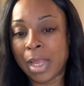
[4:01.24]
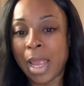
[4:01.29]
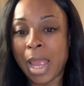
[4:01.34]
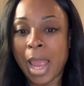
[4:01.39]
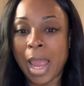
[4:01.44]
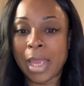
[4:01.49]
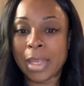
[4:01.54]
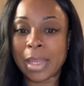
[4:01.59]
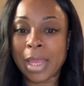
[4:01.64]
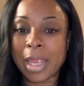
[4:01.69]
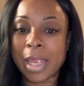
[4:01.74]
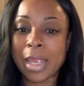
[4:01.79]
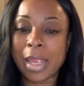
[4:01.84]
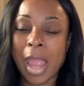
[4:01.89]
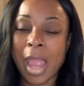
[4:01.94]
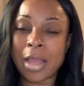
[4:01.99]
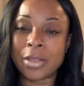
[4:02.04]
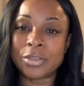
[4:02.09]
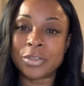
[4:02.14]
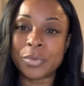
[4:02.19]
I
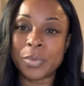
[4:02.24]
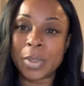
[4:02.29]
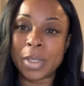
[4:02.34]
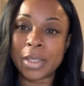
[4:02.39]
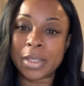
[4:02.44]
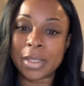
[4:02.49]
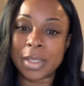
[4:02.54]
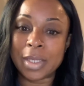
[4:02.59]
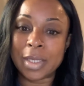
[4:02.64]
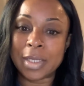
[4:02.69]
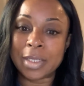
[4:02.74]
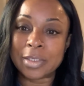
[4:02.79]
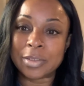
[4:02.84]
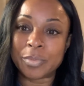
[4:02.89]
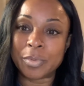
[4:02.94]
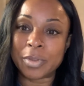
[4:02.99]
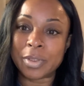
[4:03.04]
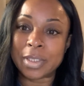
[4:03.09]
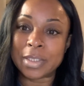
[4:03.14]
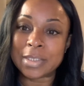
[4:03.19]
like doing things
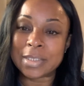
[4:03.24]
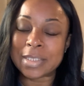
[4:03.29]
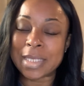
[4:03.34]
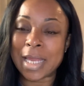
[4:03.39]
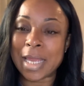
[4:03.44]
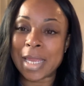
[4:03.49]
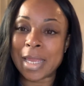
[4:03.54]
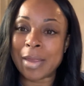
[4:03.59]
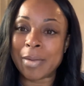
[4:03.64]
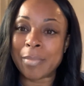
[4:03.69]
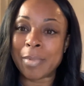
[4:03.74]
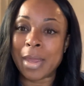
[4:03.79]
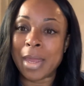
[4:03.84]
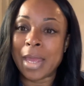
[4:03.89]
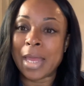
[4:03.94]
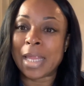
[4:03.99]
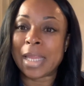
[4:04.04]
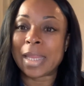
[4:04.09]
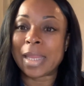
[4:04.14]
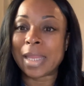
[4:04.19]
with the same
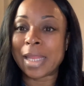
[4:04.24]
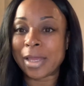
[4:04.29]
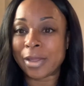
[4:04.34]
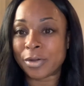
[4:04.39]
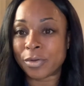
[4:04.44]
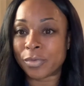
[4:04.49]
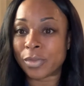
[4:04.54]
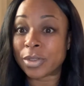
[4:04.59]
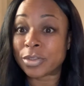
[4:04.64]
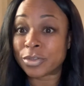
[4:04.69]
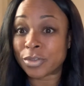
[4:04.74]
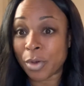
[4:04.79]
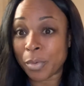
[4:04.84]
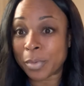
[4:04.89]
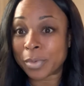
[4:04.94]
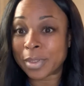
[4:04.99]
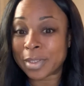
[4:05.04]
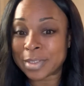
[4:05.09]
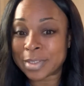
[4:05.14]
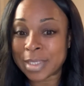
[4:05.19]
letter, that start with
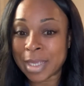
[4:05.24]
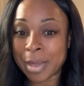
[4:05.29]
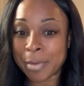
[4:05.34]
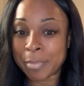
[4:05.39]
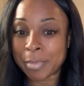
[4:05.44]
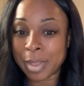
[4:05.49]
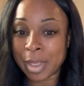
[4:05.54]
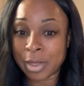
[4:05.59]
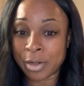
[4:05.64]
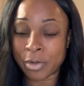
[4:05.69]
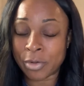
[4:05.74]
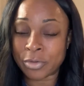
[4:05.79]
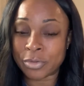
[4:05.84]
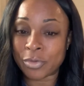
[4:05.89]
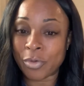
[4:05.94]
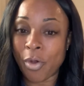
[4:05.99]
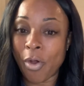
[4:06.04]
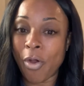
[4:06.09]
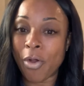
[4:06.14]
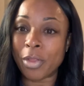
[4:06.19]
the same letter. So
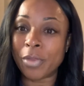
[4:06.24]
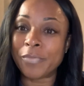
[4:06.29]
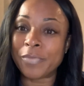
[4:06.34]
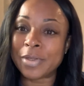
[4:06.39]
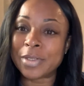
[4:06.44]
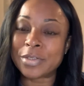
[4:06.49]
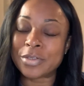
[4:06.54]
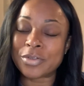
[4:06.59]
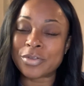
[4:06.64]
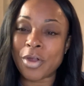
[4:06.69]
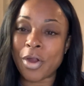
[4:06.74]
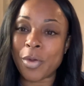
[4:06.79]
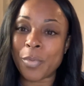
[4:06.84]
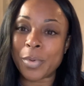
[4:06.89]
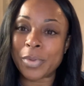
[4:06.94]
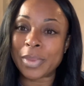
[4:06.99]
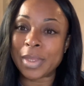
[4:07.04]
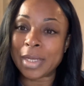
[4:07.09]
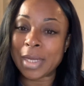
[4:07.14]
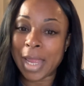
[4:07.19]
all of these start with
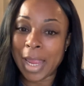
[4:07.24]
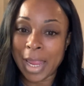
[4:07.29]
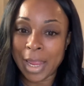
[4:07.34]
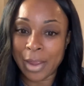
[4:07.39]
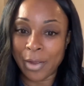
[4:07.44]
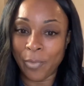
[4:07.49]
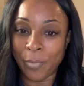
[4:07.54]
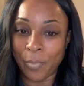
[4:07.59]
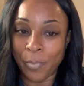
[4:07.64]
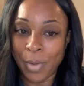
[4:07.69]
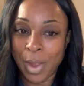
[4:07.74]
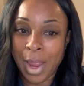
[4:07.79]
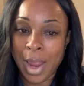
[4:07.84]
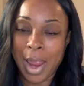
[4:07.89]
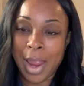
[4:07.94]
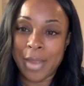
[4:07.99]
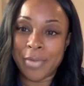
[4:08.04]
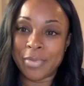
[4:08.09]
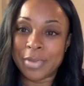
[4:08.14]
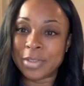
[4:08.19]
an L,
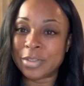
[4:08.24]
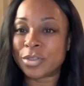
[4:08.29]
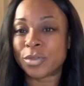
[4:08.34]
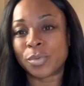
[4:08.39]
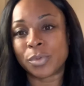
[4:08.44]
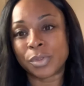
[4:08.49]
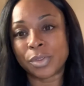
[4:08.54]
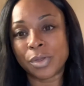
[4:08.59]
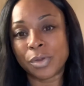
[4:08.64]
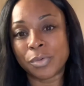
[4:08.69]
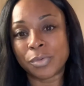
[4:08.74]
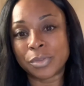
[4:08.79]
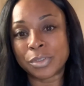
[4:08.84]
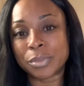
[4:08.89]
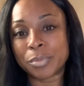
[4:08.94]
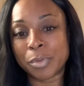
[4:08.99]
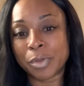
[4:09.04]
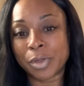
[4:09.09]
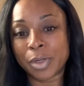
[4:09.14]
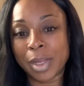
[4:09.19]
and these are what the Holy
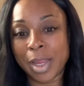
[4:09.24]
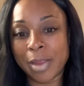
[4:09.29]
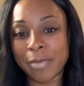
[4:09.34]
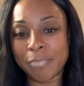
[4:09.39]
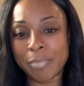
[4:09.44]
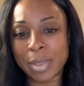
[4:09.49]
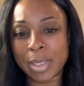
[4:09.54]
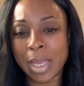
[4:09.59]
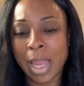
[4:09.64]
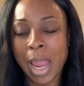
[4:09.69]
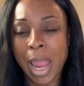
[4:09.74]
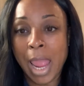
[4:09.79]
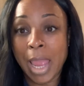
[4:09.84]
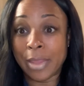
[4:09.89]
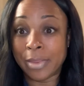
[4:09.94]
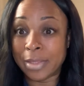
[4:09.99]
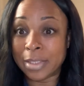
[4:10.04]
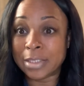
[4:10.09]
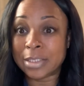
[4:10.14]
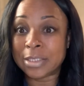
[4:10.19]
Spirit gave me. And
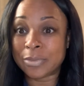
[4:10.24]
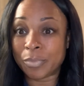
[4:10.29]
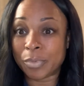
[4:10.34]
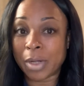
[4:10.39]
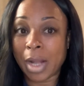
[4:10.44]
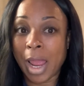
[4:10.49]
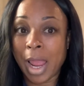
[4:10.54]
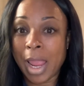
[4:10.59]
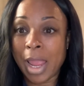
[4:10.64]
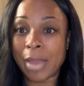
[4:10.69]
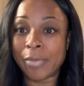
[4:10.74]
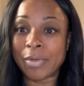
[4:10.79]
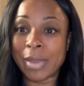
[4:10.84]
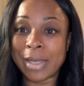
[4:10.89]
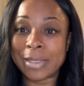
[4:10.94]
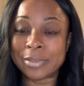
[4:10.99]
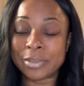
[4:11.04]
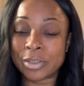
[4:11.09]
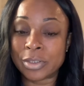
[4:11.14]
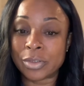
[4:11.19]
this is what I have
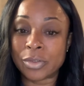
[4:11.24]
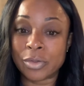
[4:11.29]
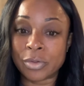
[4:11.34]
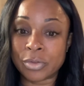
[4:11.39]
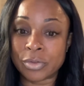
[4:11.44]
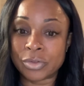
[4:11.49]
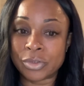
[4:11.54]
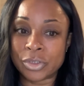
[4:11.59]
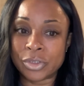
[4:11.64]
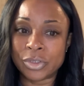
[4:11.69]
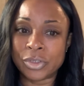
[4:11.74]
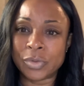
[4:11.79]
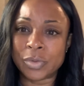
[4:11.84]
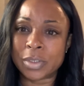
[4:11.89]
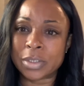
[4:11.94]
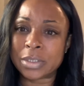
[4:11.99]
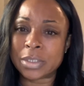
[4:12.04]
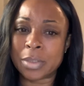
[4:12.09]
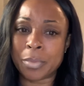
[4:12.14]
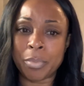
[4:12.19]
had to learn to do, and
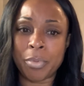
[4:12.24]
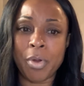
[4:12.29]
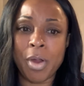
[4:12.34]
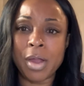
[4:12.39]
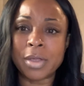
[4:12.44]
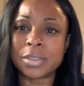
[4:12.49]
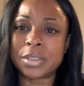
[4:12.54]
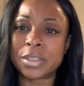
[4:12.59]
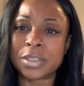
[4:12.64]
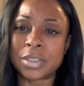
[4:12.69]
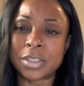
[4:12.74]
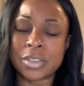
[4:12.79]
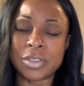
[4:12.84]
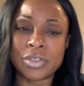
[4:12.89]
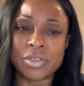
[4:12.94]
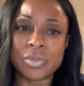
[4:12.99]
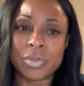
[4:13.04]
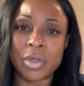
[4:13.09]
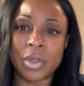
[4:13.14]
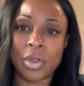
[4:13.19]
it's a process that
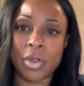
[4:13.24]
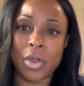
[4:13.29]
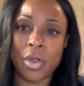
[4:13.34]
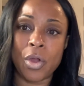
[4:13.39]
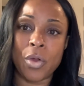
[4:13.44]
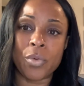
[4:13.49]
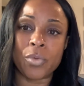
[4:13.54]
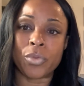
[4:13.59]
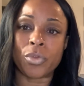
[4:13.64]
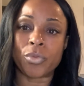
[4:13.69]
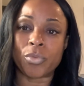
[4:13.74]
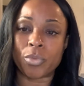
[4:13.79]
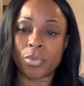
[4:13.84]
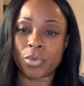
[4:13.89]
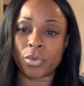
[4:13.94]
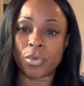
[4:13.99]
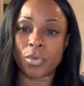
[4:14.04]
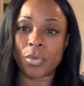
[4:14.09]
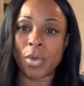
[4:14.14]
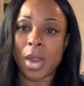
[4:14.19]
you can go through